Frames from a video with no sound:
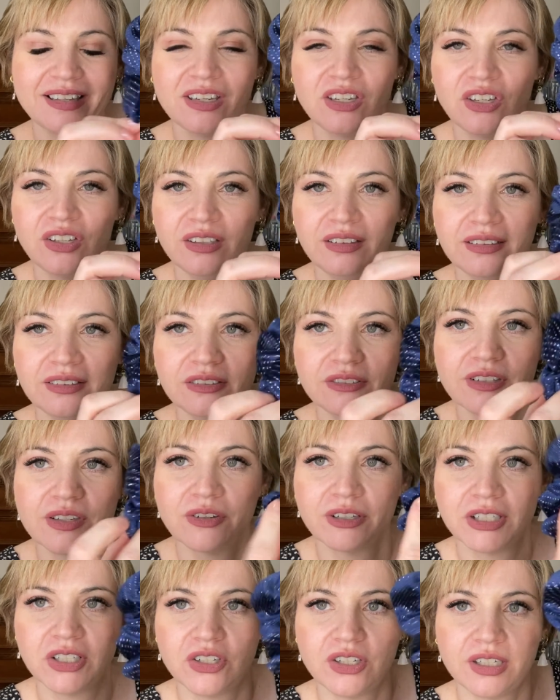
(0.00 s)
a cute little
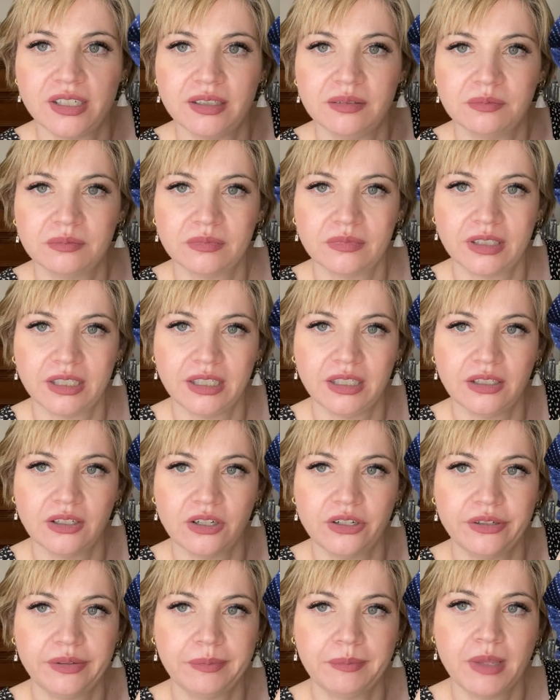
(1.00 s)
scrunchie. There you
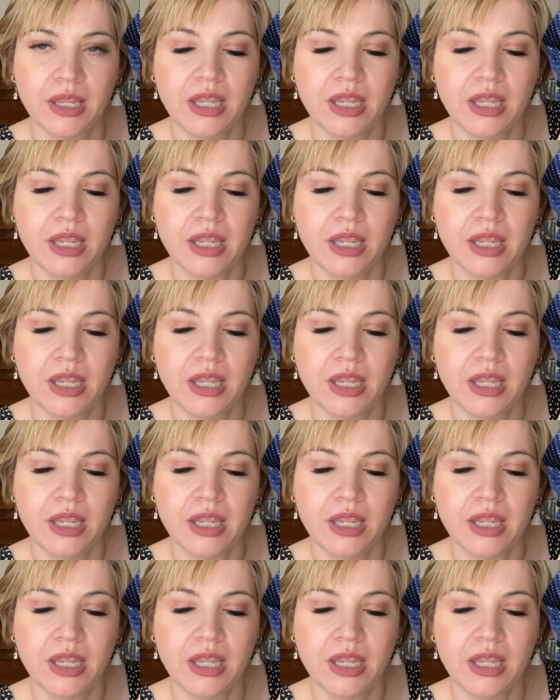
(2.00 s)
go.